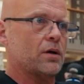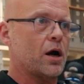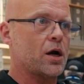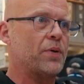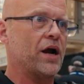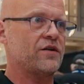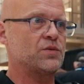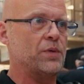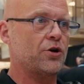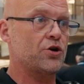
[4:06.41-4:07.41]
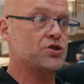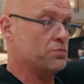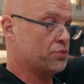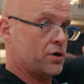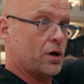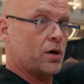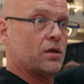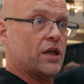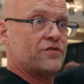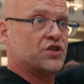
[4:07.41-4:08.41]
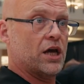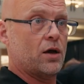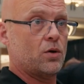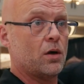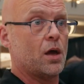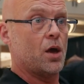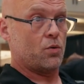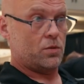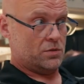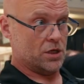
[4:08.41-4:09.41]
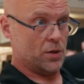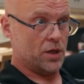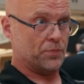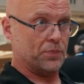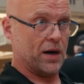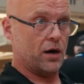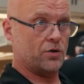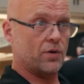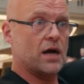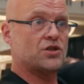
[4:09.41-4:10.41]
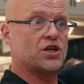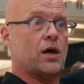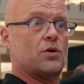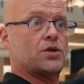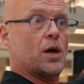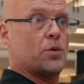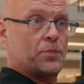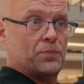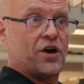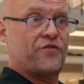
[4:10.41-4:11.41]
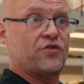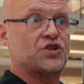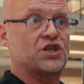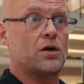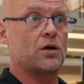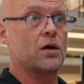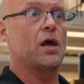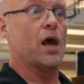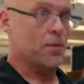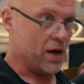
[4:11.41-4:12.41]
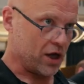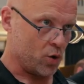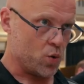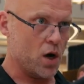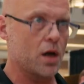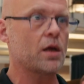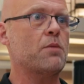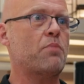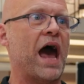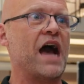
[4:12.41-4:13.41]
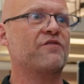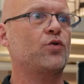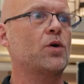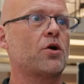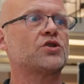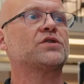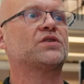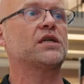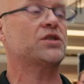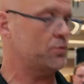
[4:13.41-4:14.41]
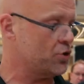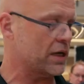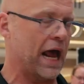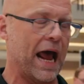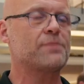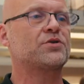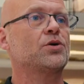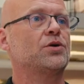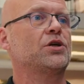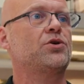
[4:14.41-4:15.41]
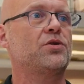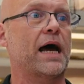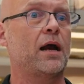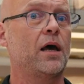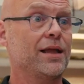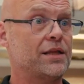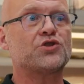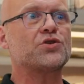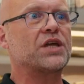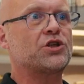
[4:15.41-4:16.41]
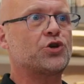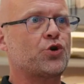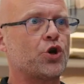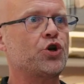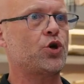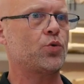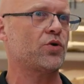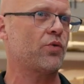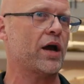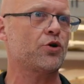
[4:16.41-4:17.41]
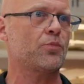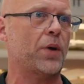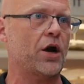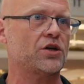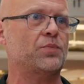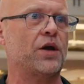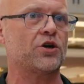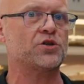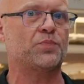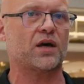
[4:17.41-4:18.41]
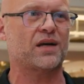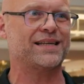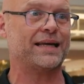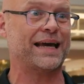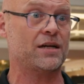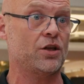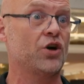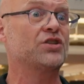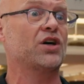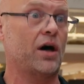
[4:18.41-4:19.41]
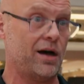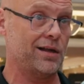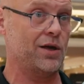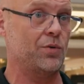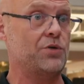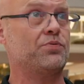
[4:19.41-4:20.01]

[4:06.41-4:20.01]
on a pair of speakers and put it on left channel, double up a pair on the right channel, double up a pair for the center, and make a really impactful immersive system. You can absolutely do that. These are things you couldn't do with a regular pair of speakers because it kind of looks ugly when you